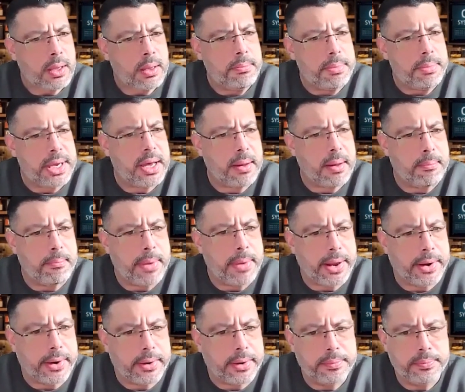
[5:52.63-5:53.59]
become
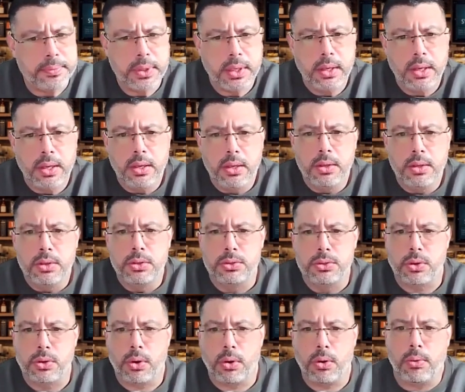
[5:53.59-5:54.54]
better.
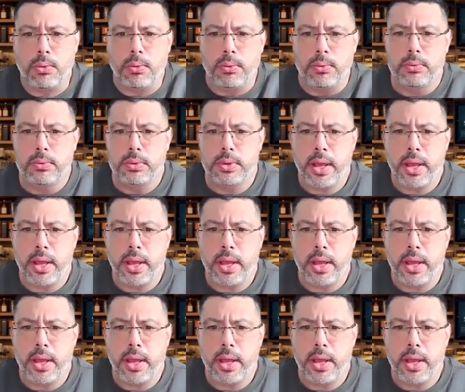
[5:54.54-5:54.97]
So